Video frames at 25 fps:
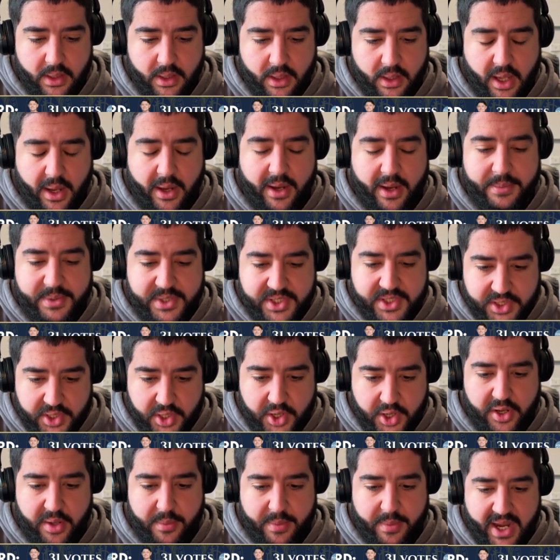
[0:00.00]
An
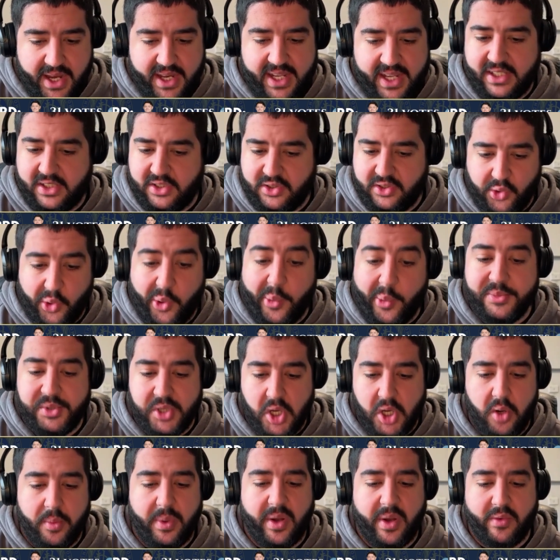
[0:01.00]
absurd amount. He storms
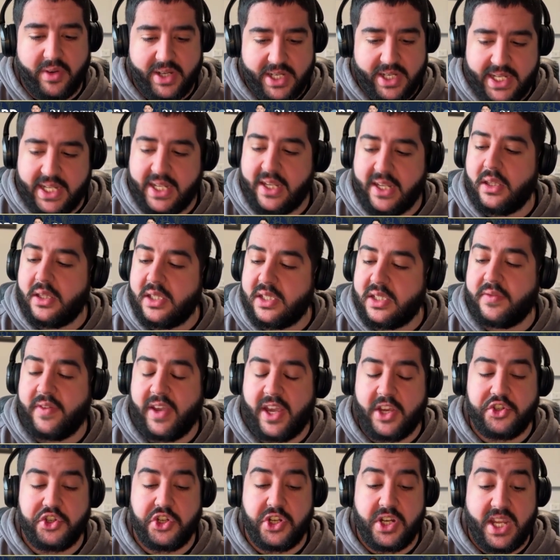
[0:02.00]
home in ridiculous
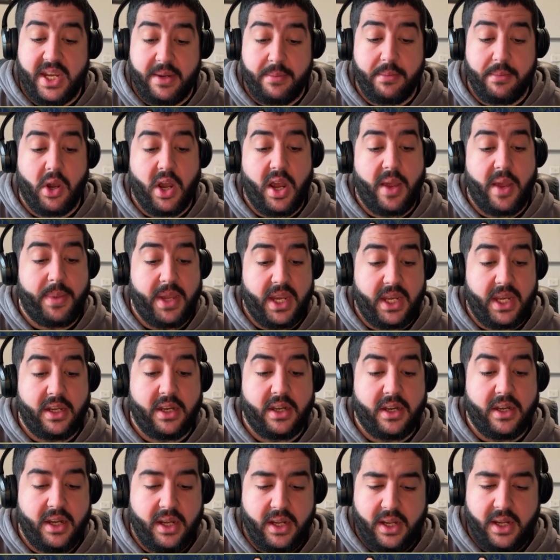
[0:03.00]
fashion, in my
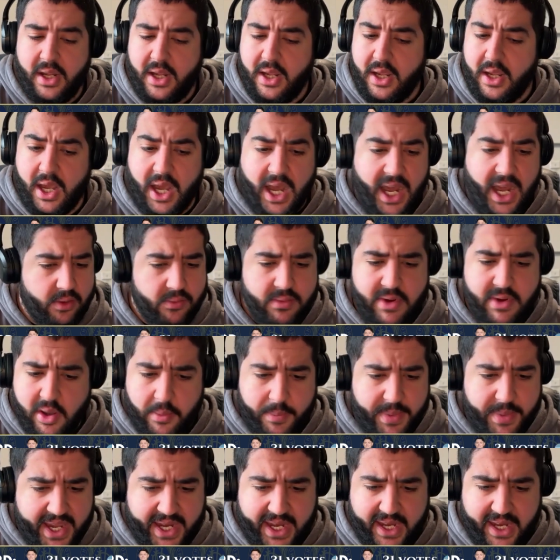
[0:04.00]
opinion. Unreal
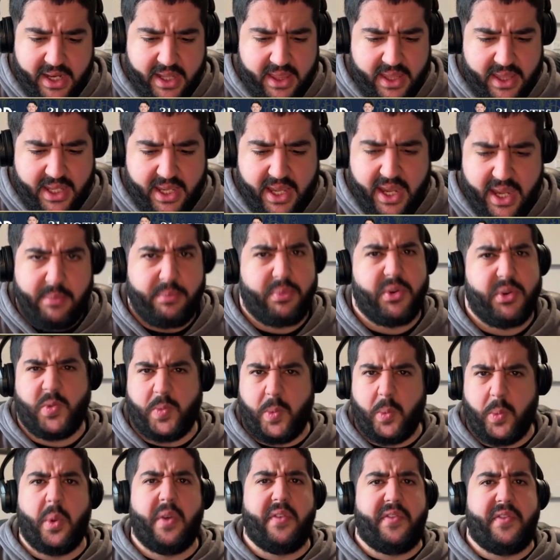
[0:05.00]
back end of the year. And
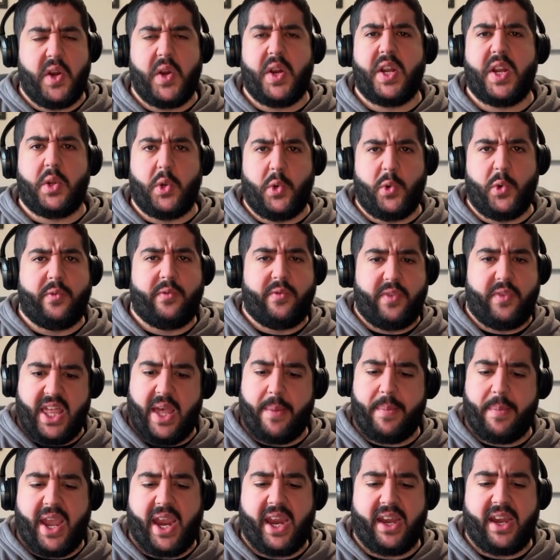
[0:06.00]
Brisbane were very good for that
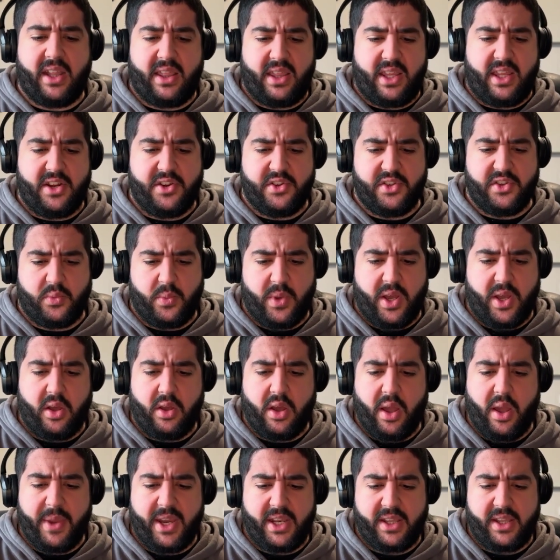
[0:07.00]
back end of the year as well.
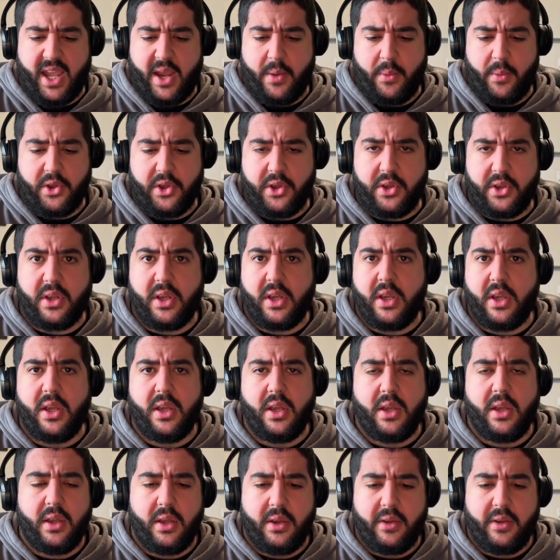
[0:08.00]
I mean, they were
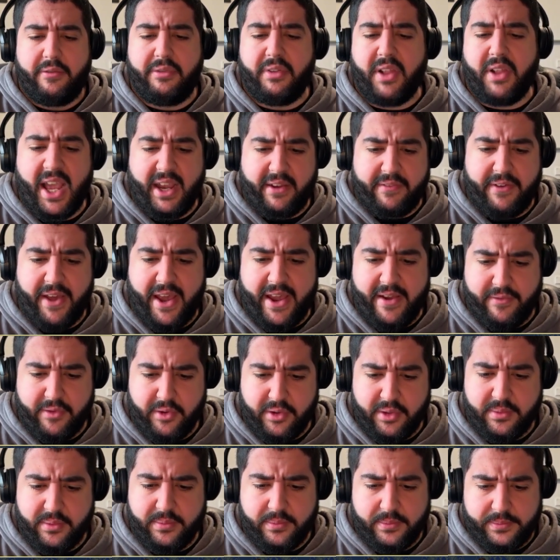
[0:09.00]
flag
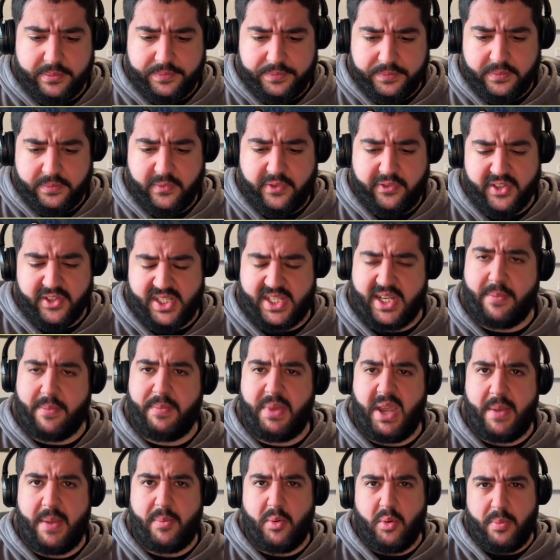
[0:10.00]
favourite for some
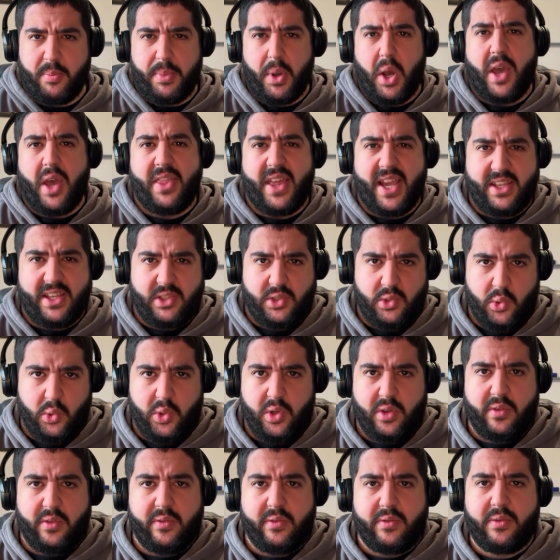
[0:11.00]
people by that sort
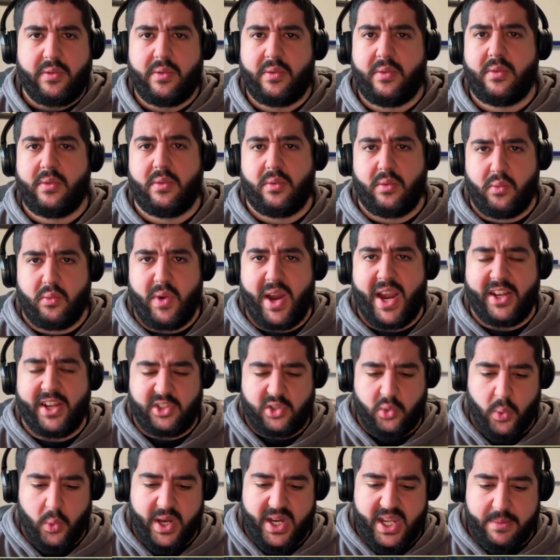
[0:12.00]
of round
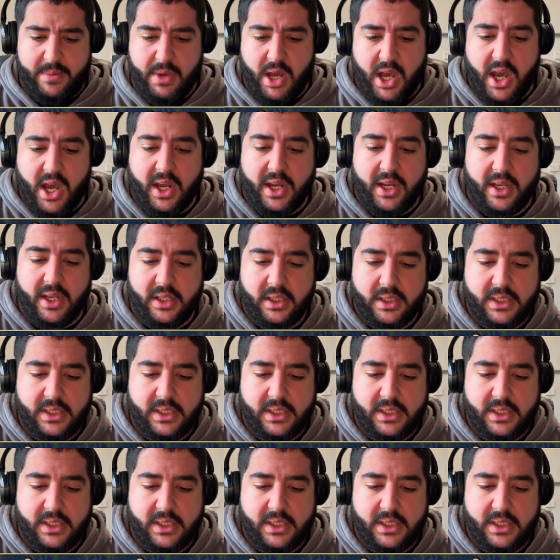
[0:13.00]
20 mark.